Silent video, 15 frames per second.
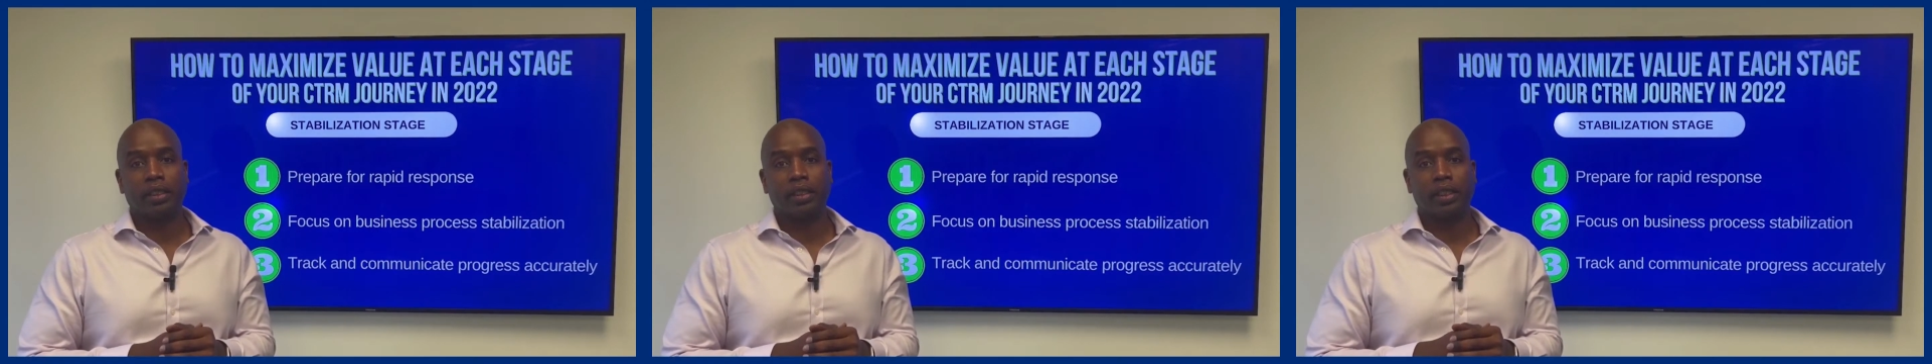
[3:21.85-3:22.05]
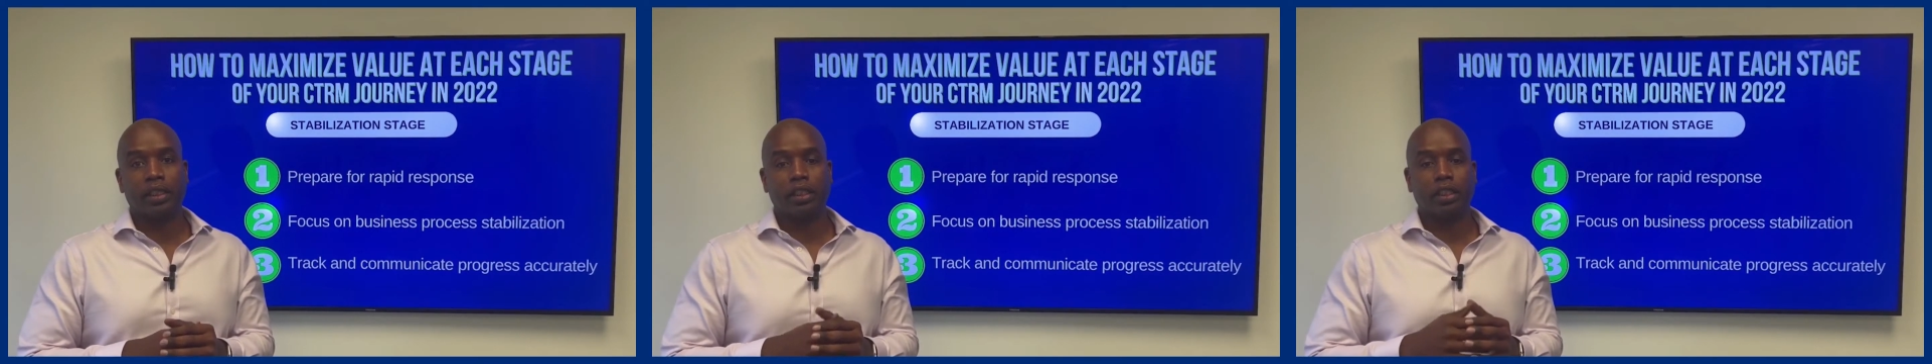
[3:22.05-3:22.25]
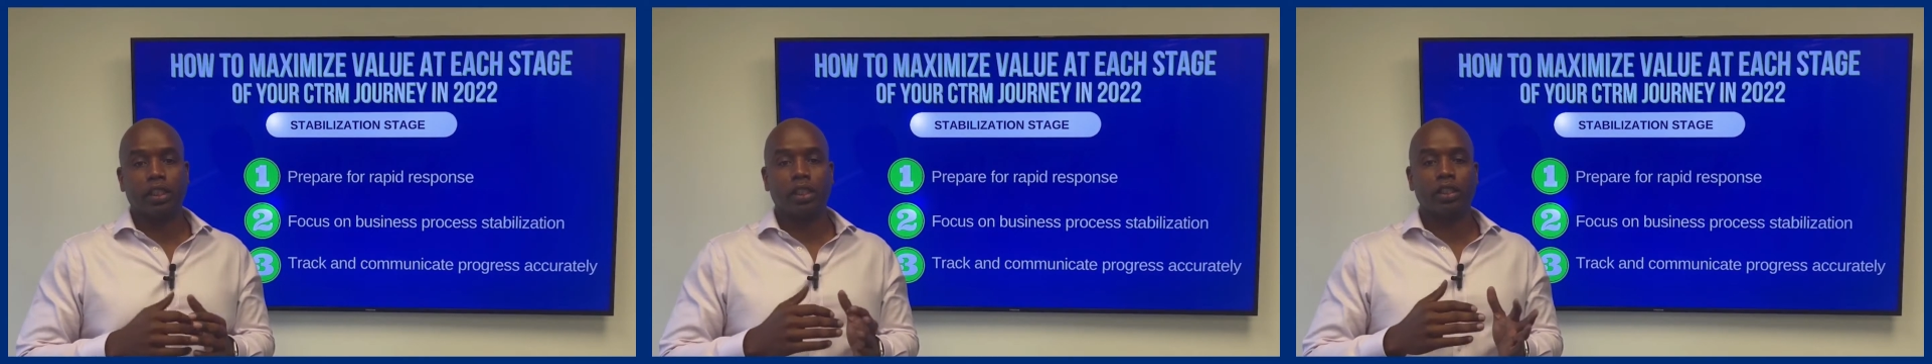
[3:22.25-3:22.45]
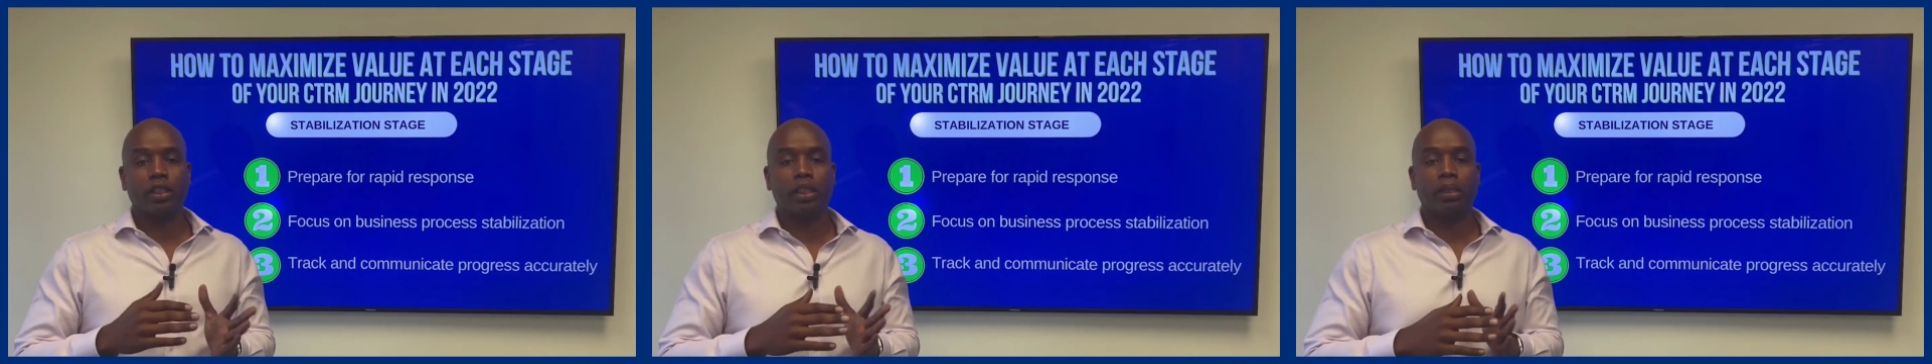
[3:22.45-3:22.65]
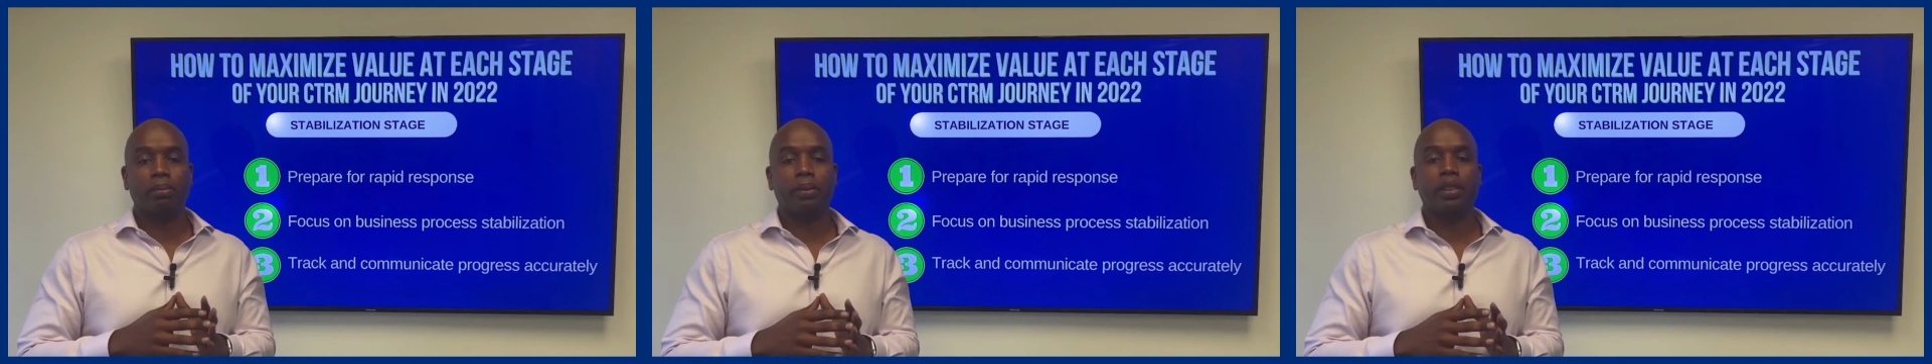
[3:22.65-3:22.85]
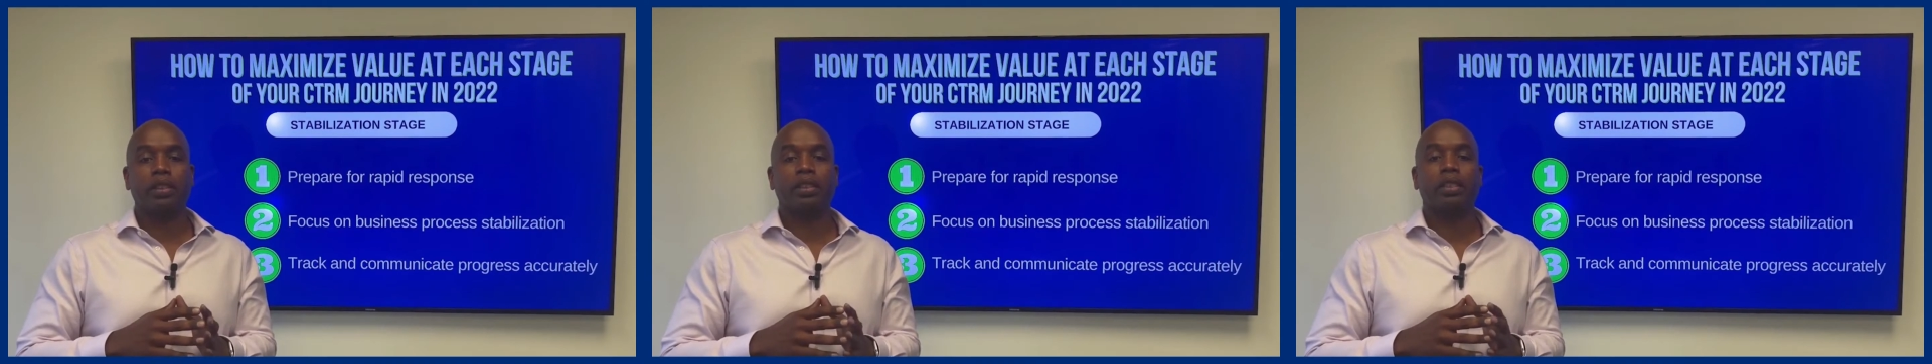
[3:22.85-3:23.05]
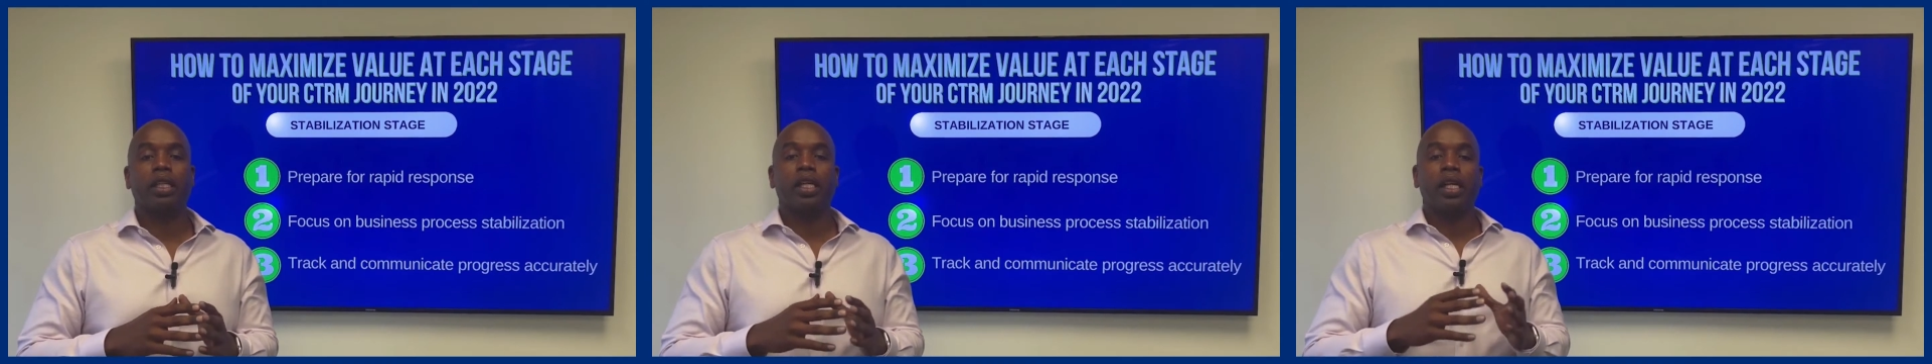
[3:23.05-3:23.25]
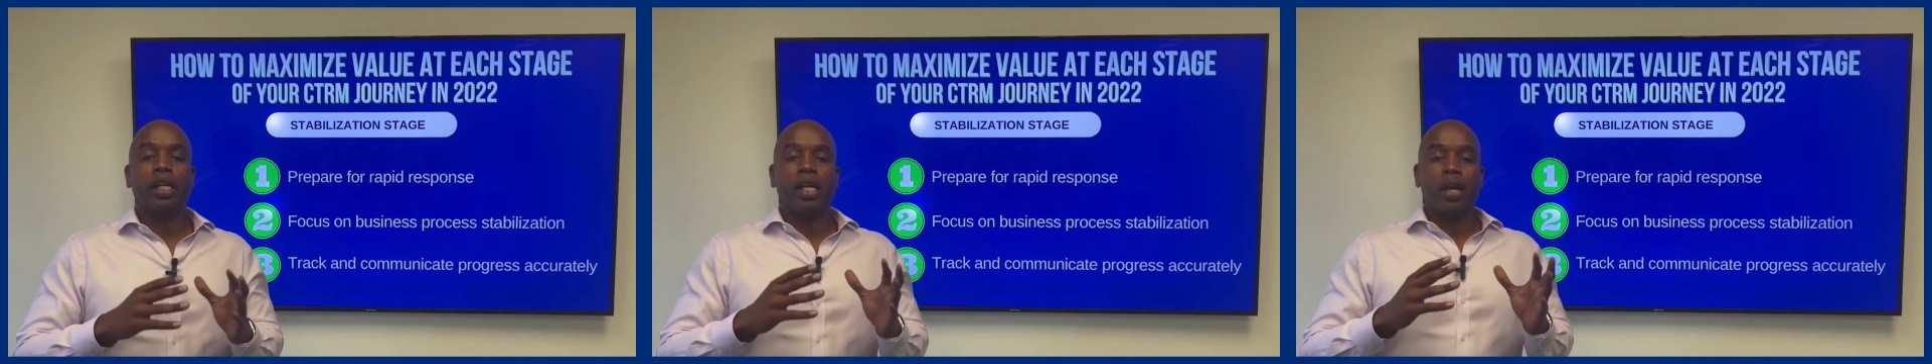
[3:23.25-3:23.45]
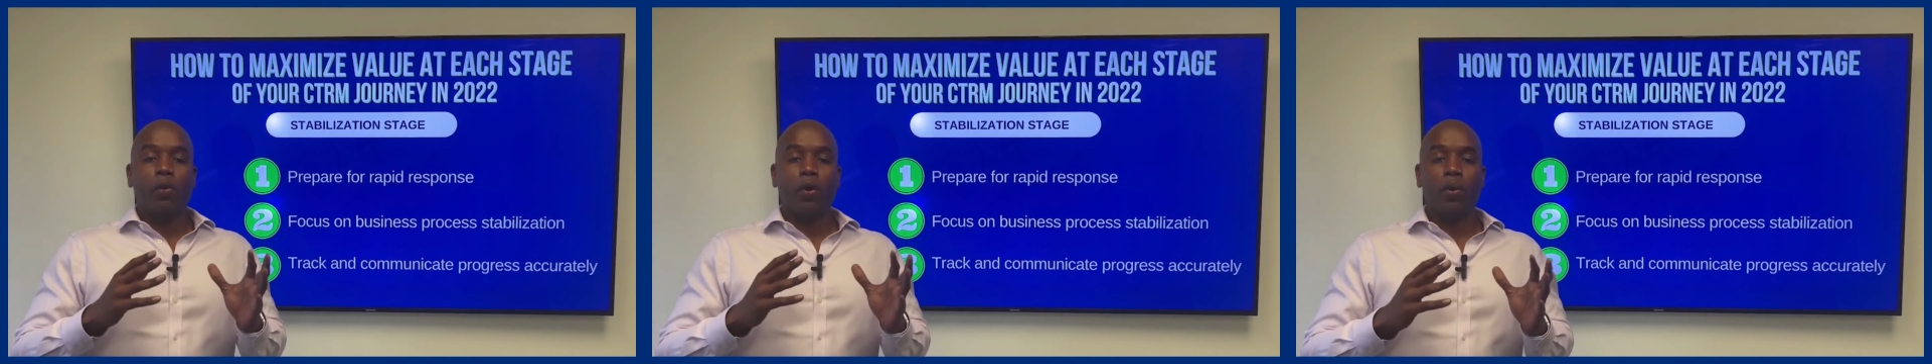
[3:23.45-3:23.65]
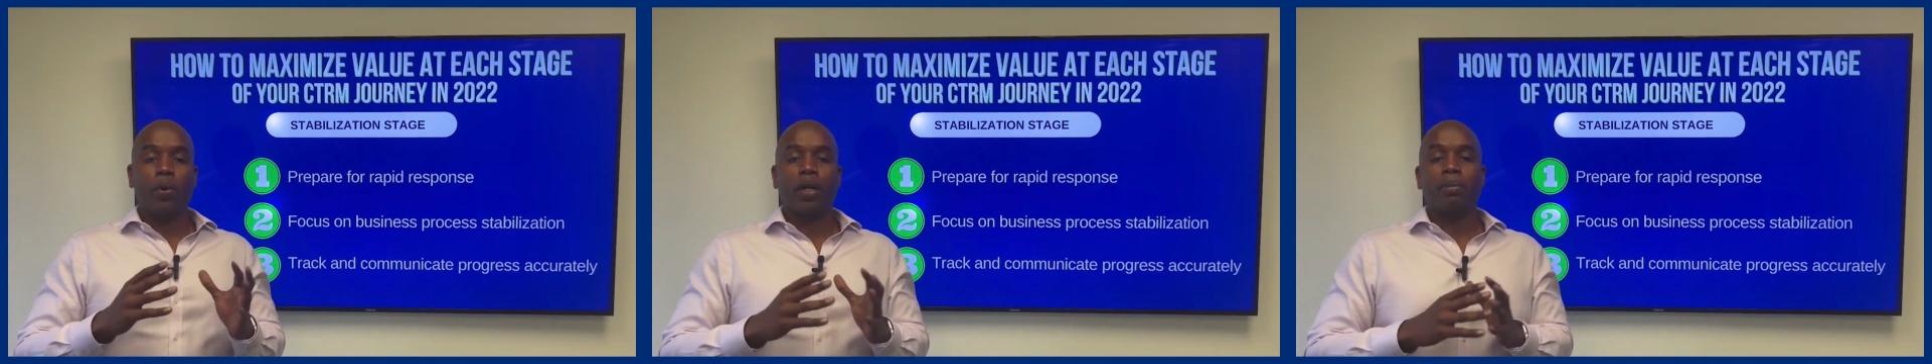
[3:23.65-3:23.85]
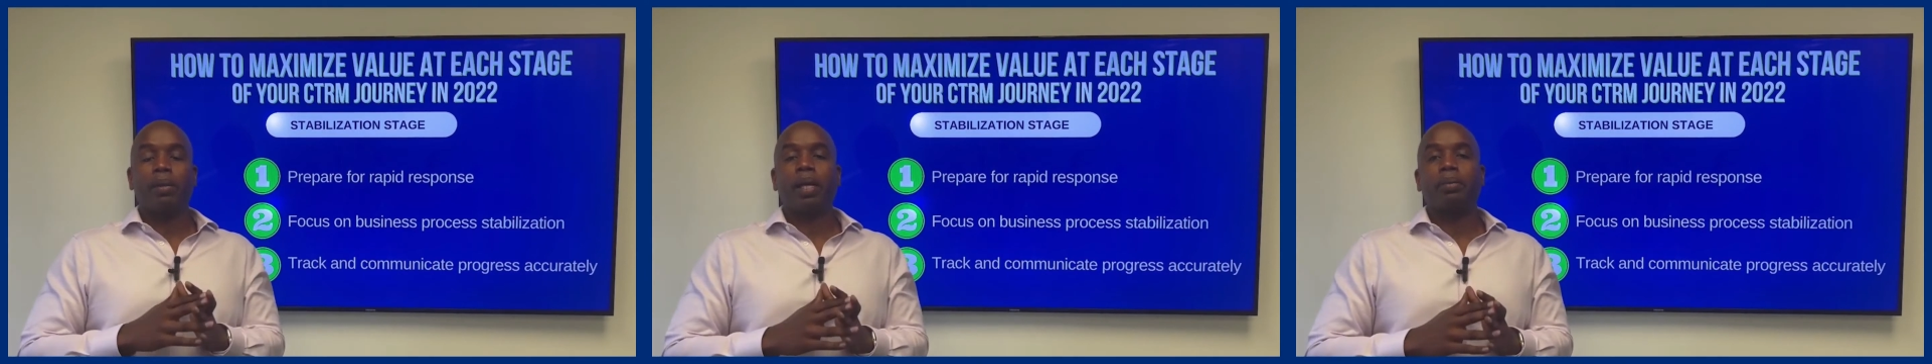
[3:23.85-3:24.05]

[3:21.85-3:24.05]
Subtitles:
And then the third tip is we want to be